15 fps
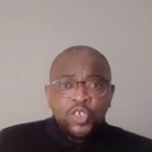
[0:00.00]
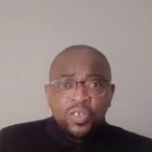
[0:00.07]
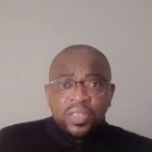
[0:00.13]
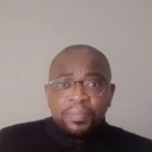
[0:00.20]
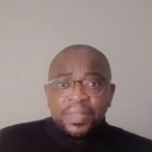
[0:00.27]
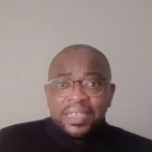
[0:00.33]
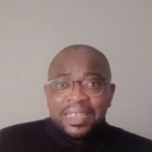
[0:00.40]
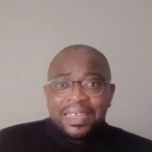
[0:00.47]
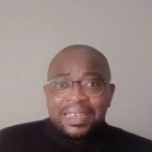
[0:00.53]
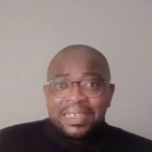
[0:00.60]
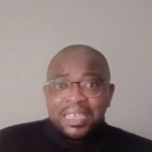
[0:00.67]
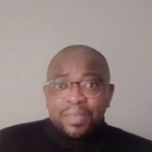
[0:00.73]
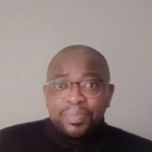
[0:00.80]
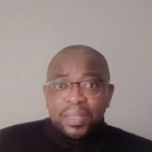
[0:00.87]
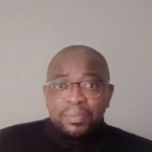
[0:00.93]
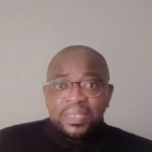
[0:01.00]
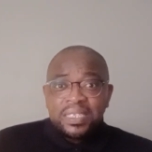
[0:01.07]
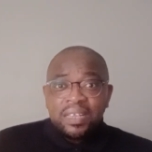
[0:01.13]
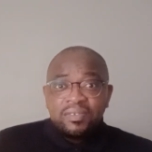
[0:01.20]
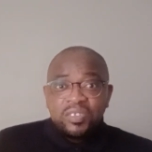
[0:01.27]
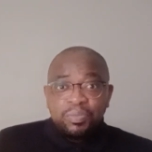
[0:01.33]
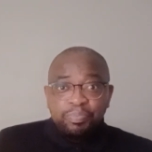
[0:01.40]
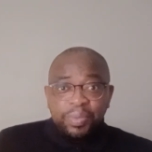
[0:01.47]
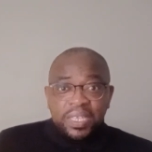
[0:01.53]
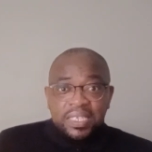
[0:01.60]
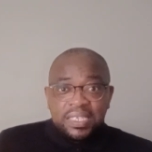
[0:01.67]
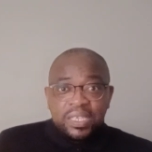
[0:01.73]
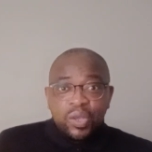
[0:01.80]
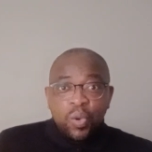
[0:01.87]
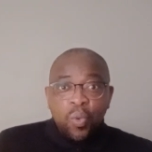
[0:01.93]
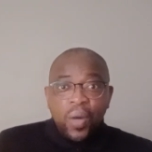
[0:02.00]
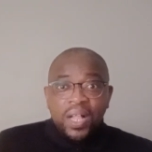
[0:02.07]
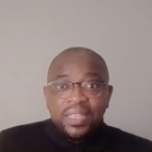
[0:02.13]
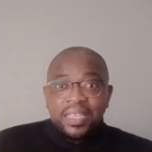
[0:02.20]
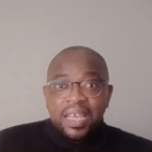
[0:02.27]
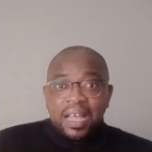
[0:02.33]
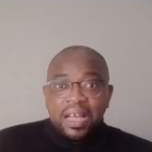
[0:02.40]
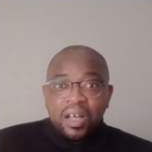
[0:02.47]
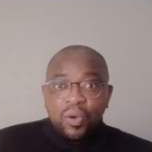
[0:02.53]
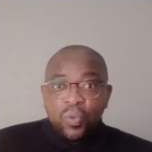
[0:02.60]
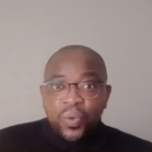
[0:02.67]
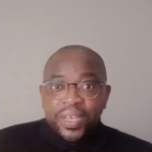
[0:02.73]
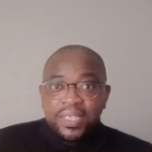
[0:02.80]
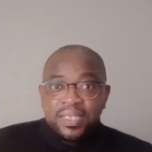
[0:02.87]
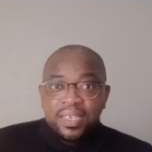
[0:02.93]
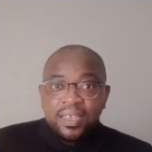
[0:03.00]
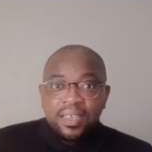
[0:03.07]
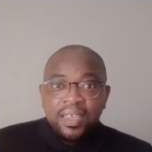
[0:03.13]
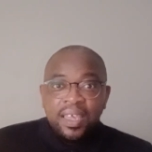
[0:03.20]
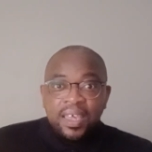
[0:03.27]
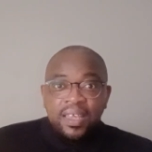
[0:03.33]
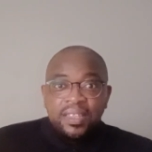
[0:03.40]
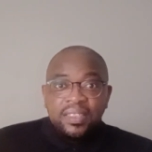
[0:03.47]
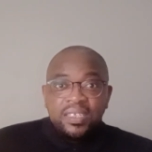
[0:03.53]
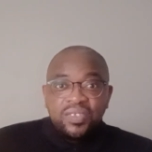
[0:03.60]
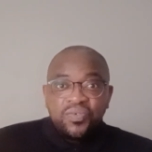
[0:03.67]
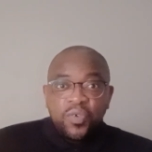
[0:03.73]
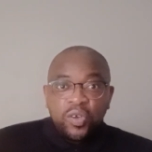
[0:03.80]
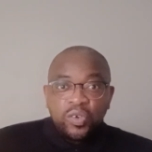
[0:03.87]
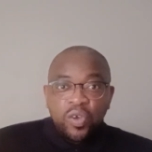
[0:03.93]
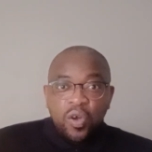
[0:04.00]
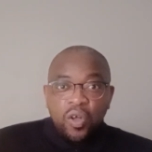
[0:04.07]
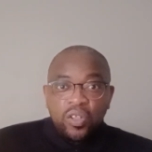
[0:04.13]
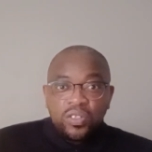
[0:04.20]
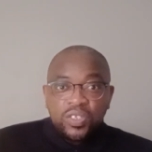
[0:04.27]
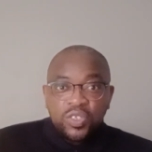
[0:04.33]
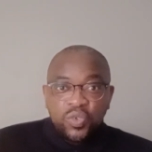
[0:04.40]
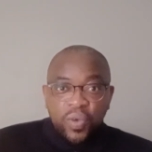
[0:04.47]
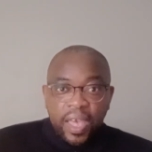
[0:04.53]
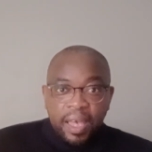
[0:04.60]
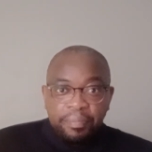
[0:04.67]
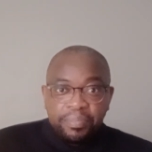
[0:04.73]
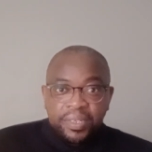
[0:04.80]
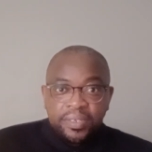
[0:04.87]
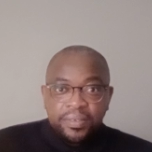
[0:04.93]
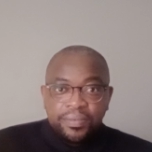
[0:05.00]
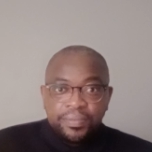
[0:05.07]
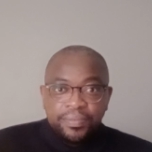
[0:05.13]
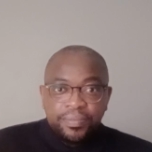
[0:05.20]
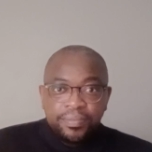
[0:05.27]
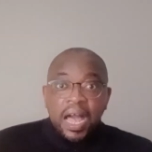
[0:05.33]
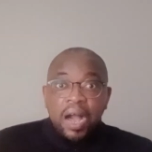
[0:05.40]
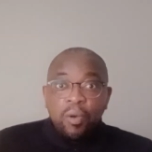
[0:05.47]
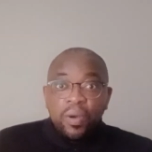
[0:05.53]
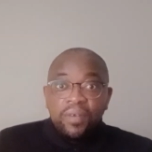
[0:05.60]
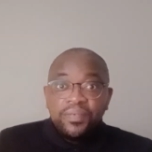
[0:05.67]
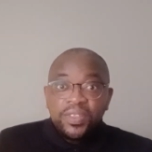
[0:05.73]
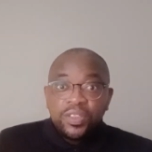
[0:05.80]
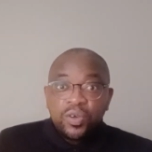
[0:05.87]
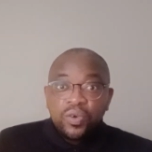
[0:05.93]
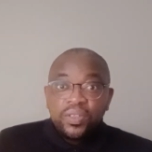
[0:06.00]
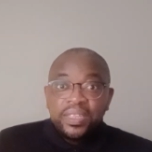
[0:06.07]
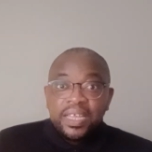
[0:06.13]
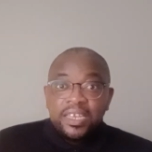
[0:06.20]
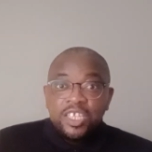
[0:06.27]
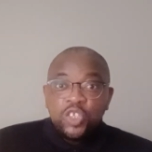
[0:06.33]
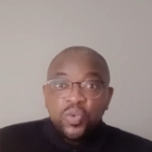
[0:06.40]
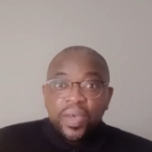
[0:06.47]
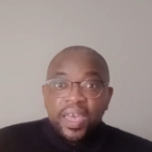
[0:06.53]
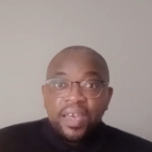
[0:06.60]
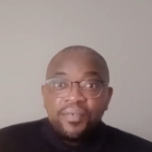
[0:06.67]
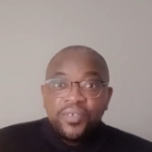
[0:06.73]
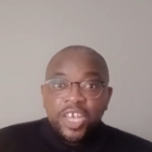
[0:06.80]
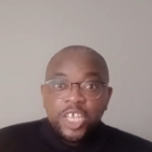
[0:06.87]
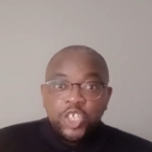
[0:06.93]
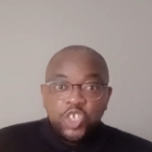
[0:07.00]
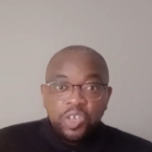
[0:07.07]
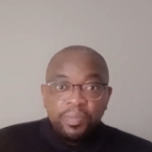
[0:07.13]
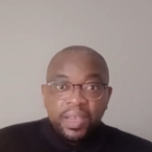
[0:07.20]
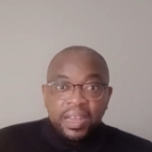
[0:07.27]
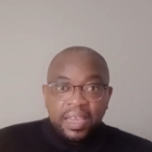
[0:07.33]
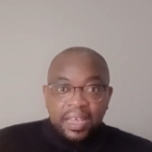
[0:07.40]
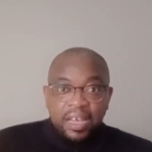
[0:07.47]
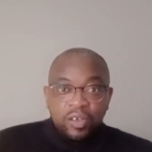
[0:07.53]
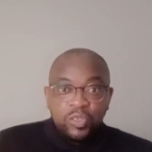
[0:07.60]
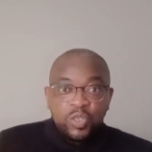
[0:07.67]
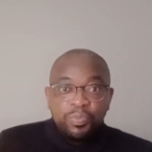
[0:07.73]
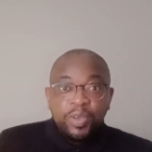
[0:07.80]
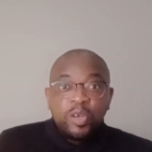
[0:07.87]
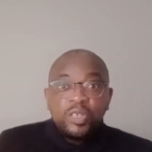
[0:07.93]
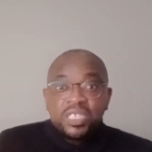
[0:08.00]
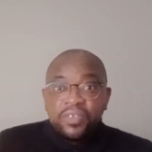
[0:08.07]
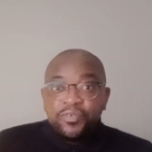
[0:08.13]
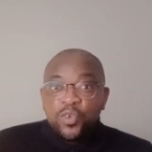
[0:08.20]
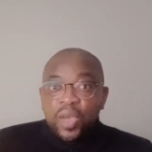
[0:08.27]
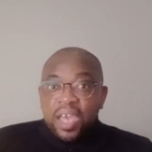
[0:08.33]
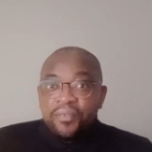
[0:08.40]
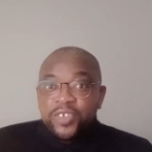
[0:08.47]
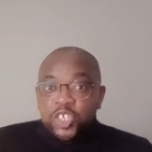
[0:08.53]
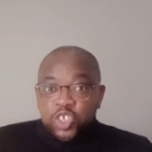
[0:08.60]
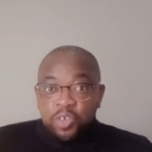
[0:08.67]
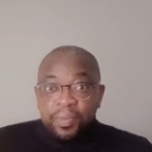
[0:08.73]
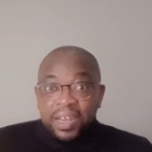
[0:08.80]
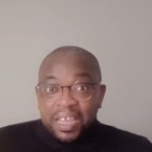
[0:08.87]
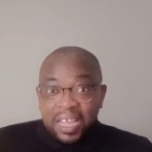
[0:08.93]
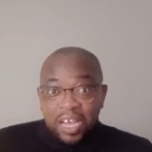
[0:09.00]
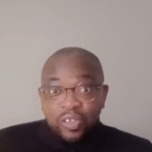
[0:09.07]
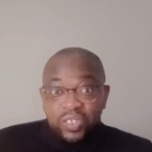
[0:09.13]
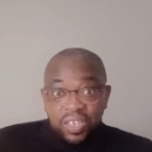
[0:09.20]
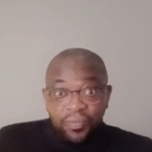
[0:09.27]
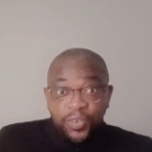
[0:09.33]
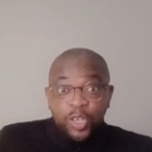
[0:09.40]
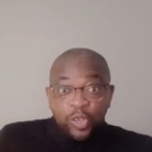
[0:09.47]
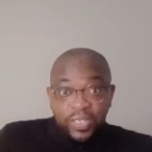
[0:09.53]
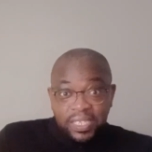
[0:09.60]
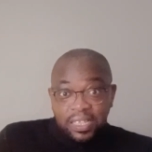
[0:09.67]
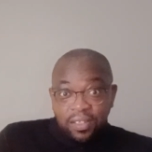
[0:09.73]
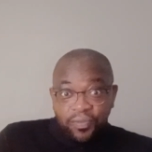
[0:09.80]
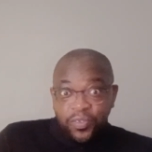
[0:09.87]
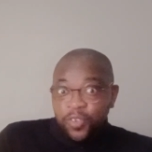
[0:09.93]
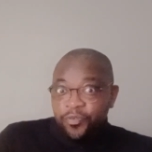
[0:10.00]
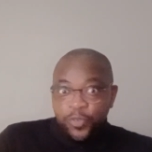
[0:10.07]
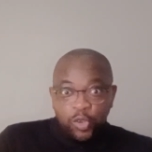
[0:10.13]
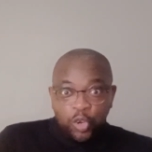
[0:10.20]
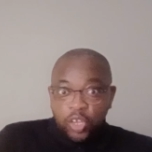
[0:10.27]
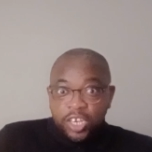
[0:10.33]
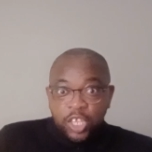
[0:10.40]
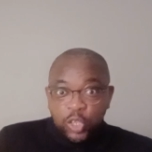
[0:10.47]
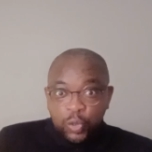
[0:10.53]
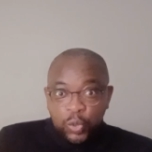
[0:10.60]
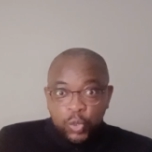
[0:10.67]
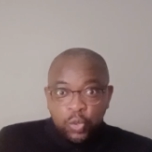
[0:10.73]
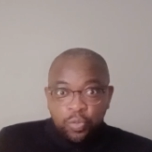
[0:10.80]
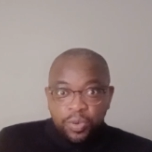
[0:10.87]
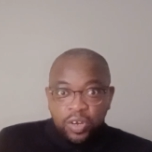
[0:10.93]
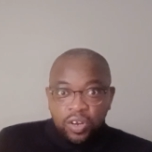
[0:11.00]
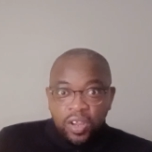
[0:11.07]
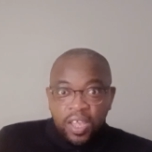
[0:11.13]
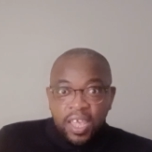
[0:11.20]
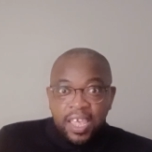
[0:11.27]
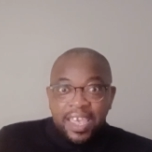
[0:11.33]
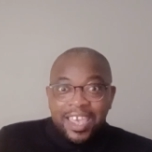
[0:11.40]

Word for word: Show them that they can keep themselves busy while they are awaiting these phone calls to happen. However, though, they need to have a Gmail account because if you have a Gmail account, even yourself, if you're not a YouTuber